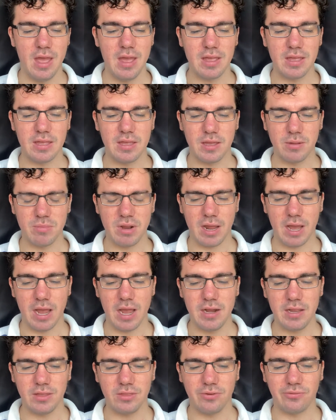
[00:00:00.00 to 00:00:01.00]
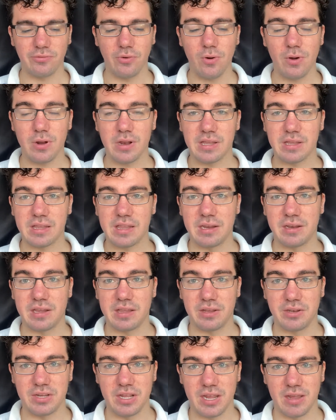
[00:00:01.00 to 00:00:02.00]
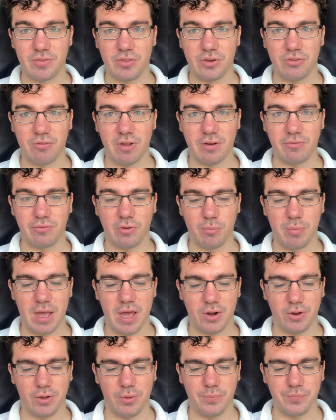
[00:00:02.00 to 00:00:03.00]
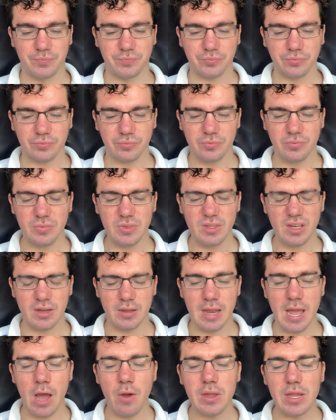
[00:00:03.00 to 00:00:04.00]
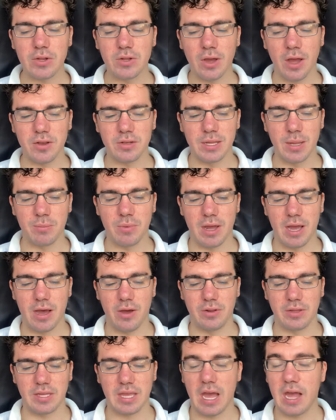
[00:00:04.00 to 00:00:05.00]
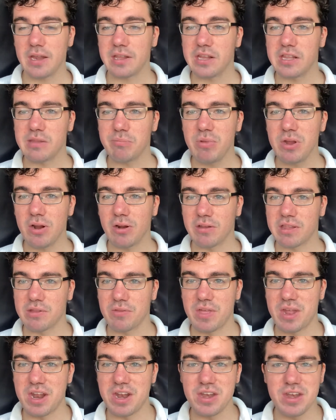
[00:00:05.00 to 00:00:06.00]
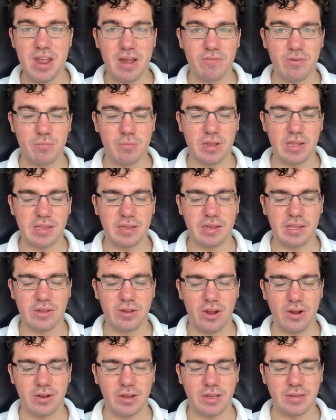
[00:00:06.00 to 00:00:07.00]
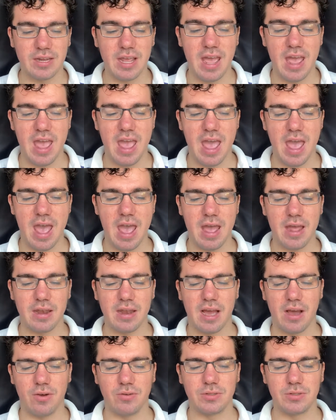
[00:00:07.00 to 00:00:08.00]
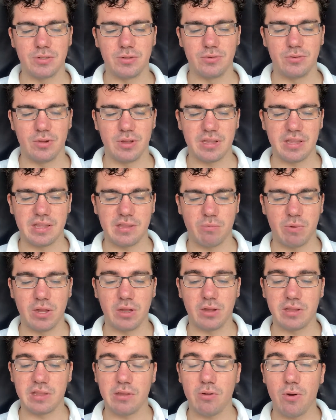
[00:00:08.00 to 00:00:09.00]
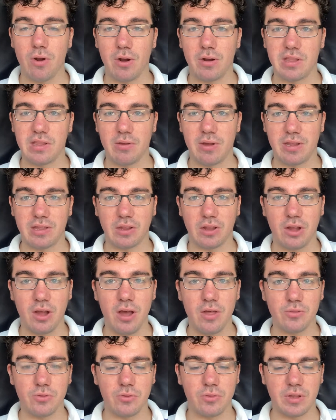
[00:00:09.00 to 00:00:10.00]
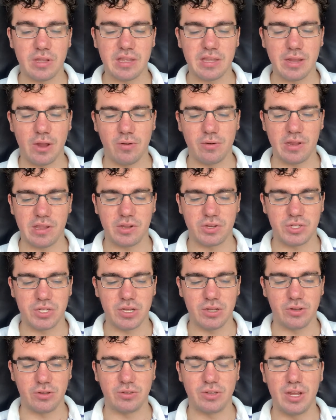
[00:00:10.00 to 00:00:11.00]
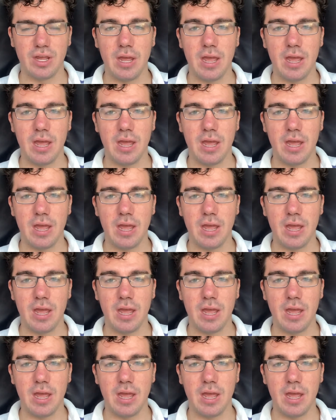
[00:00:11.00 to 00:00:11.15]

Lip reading: He had been hiding in the forest since the day of the dreadful battle. Now he taught Demna how to cast a spear so that it never missed its target, and how to swing a sword so as to cut through the stoutest shield.